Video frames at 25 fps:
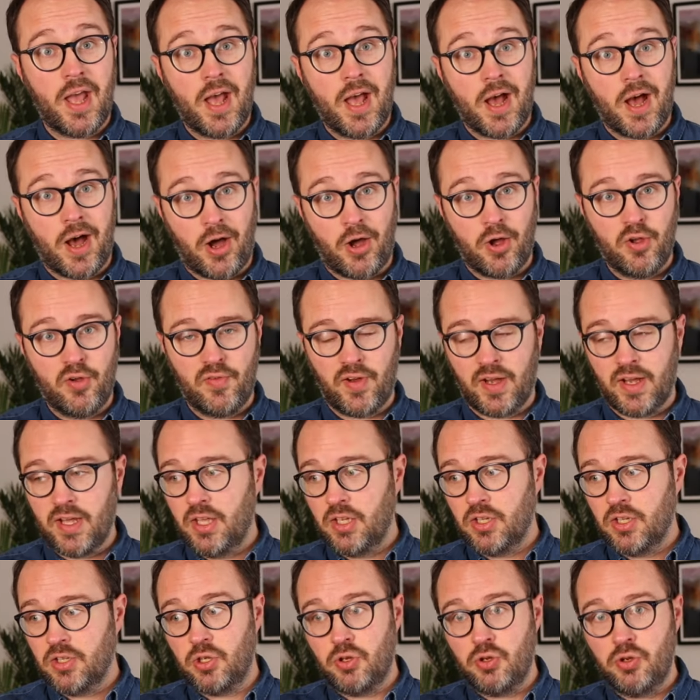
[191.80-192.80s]
over
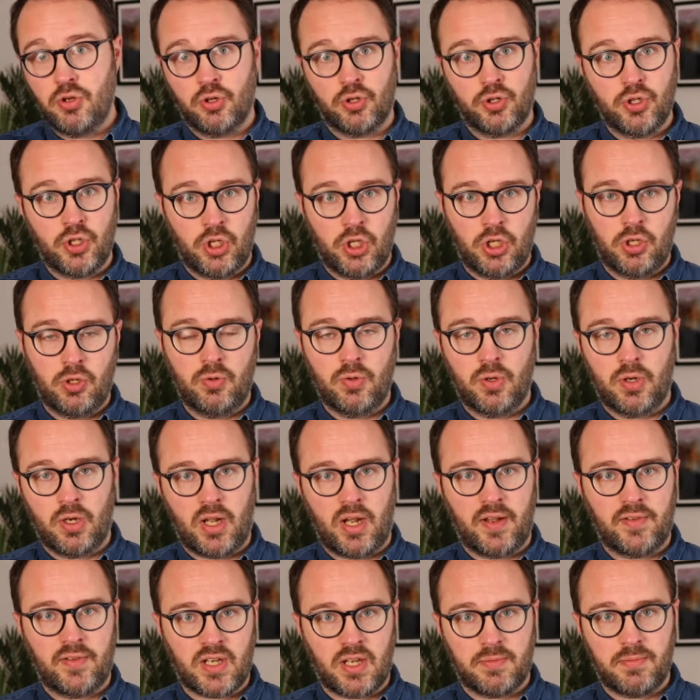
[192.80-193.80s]
to your new
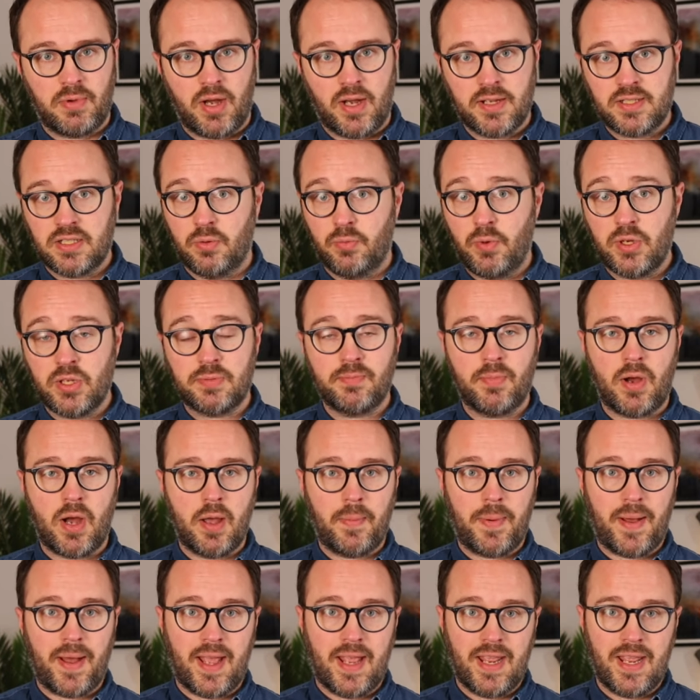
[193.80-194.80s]
Lifetime ISA, which might
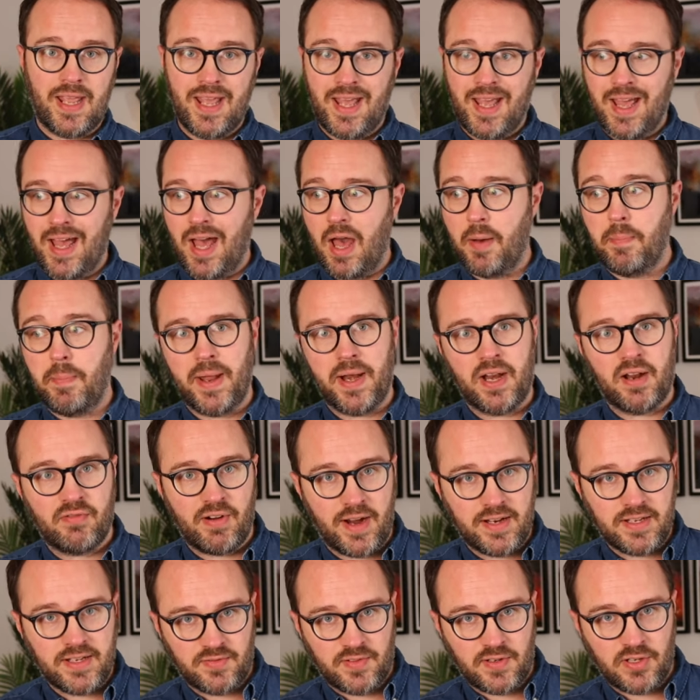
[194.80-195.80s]
pay a better
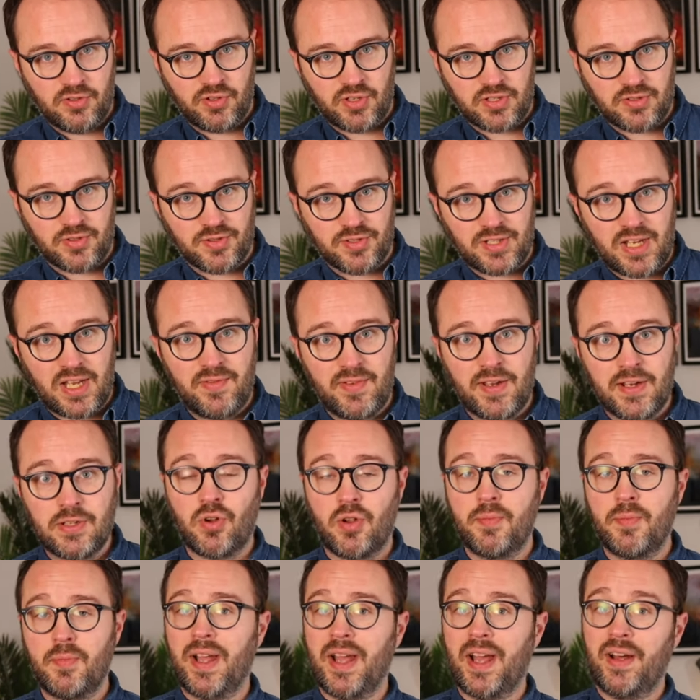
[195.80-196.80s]
rate of interest on savings, or it
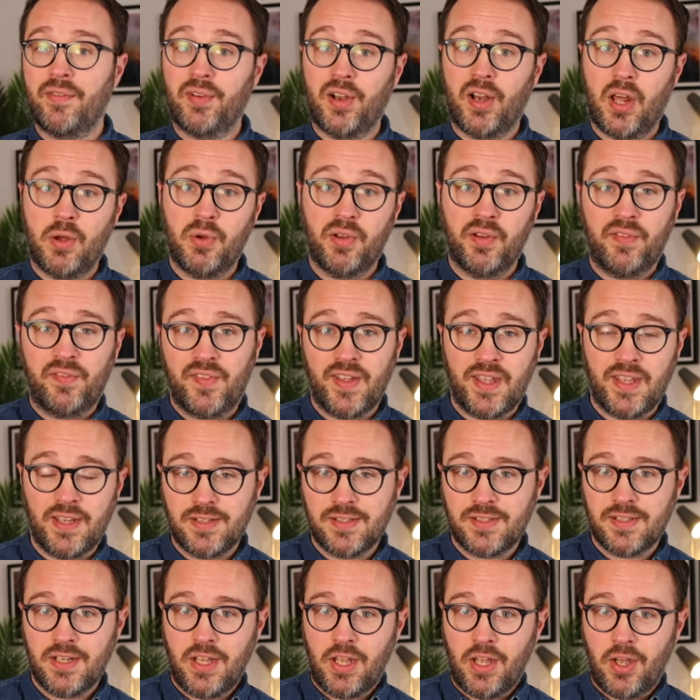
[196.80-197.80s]
might have lower
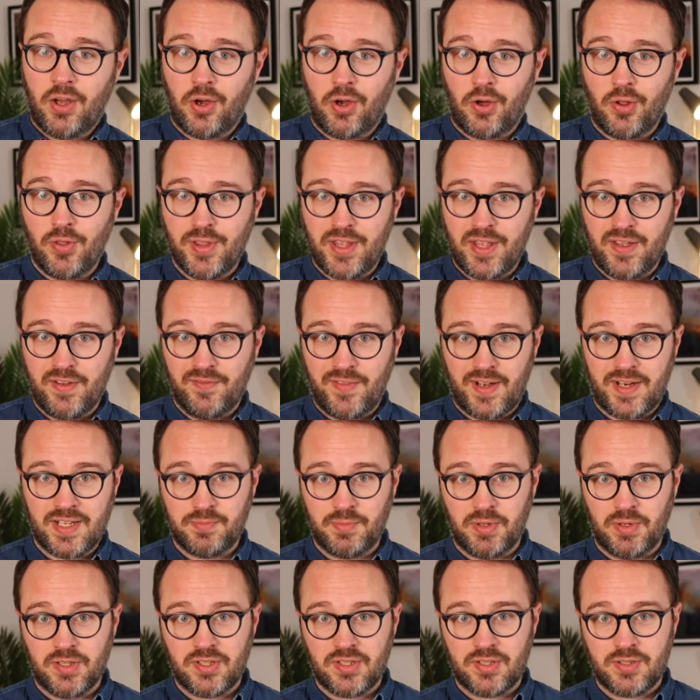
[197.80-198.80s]
fees on the
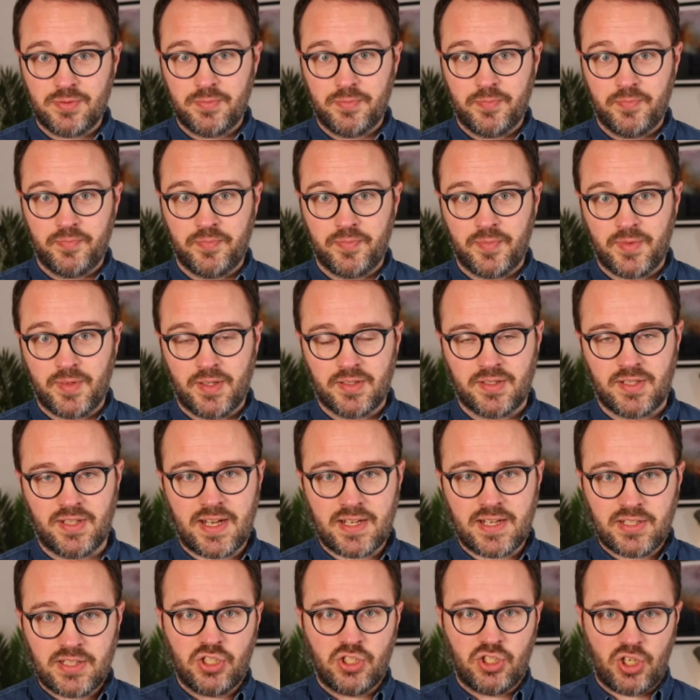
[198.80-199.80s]
investments. So
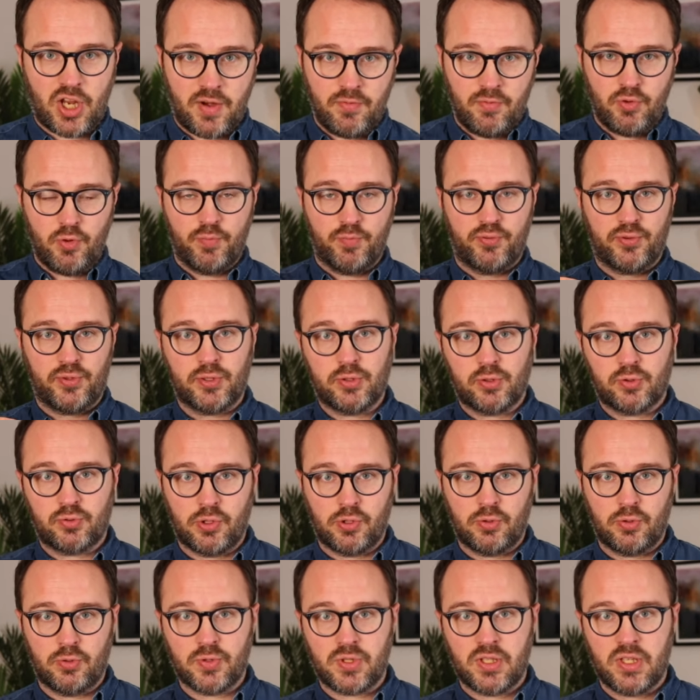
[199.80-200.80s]
that's the general broad
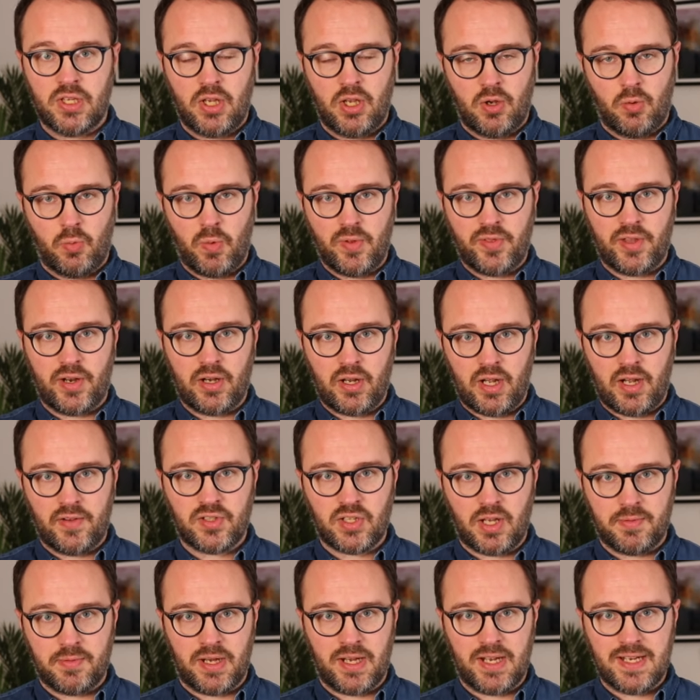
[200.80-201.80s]
rules with the
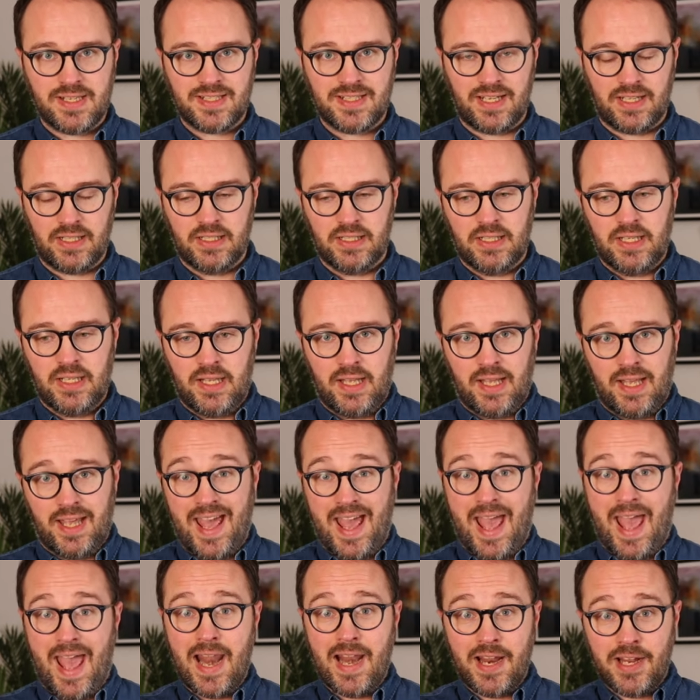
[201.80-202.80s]
Lifetime ISA.
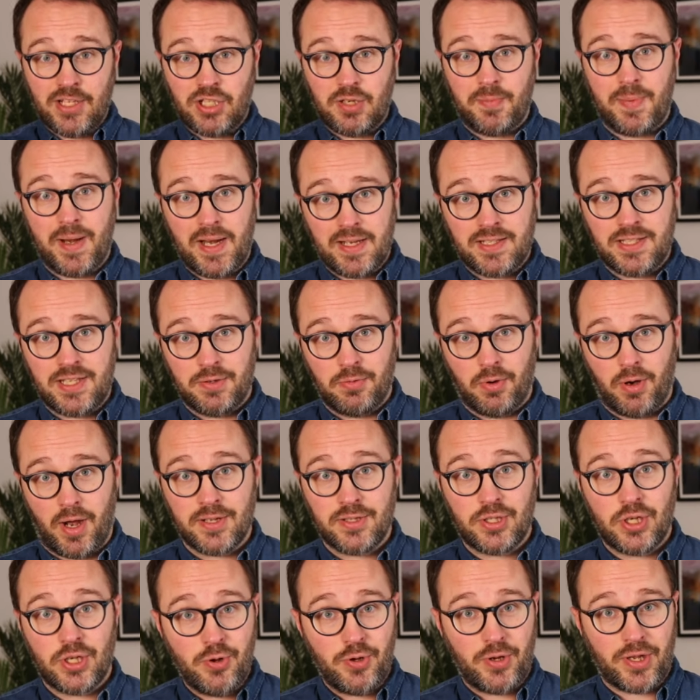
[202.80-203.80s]

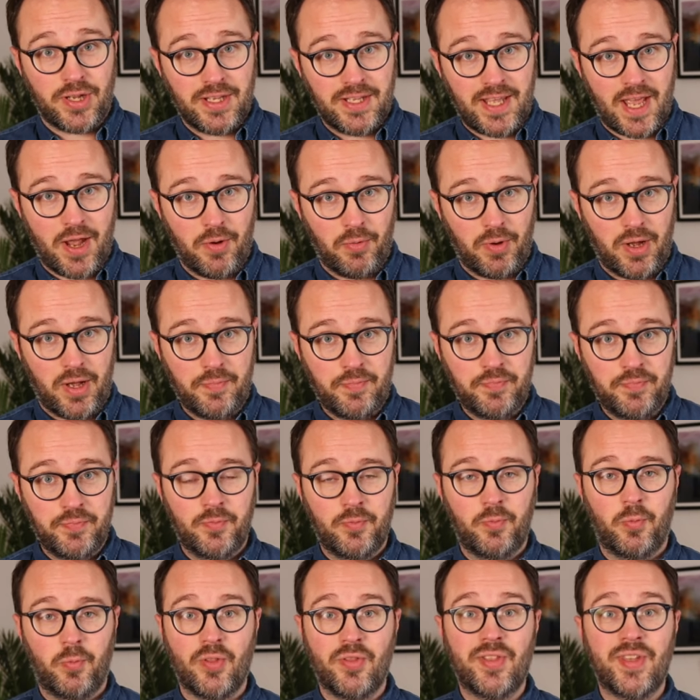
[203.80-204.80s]
Eligibility-wise, who can get one?
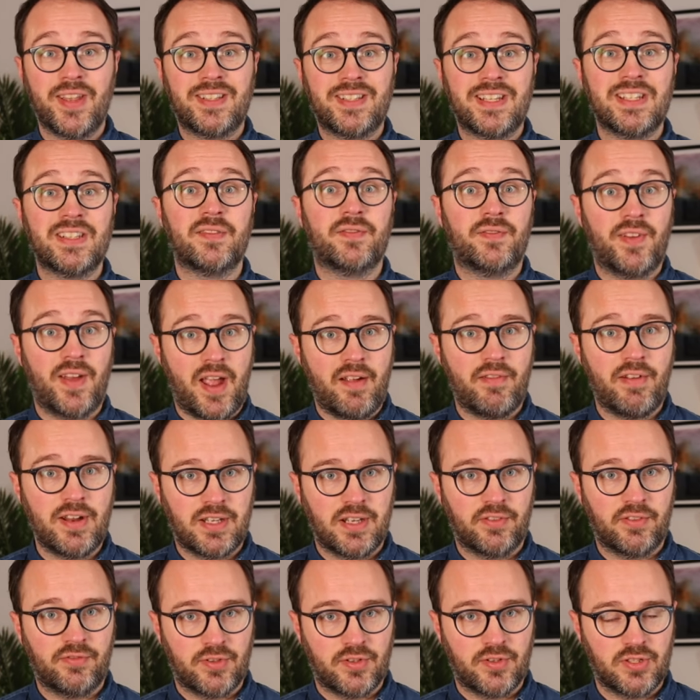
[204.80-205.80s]
Well, this is very
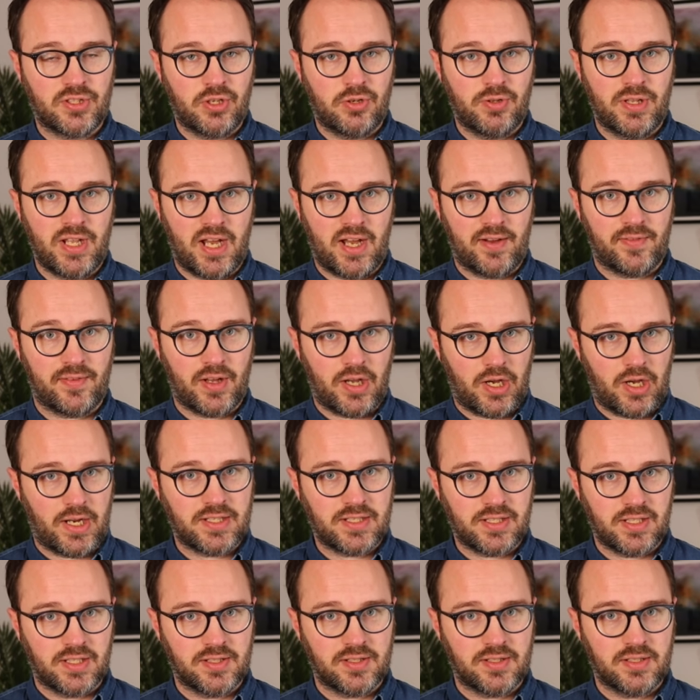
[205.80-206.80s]
different to the other
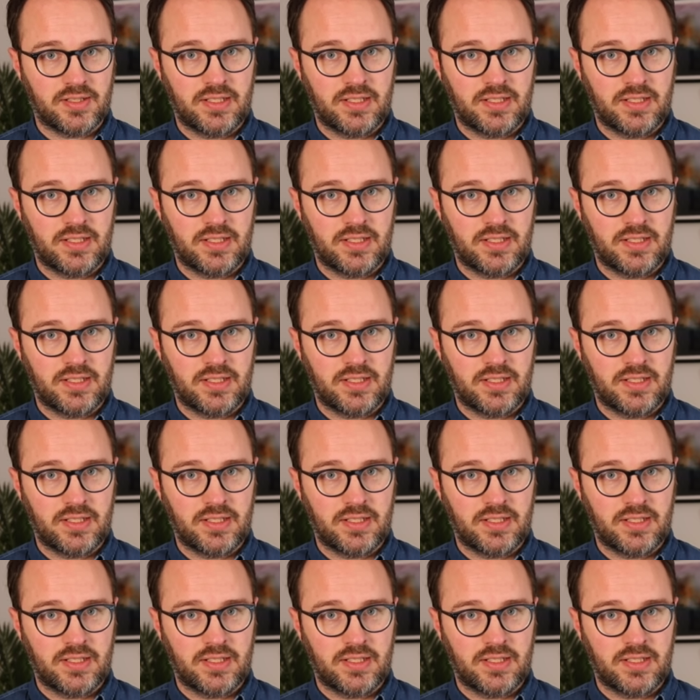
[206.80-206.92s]
ISAs.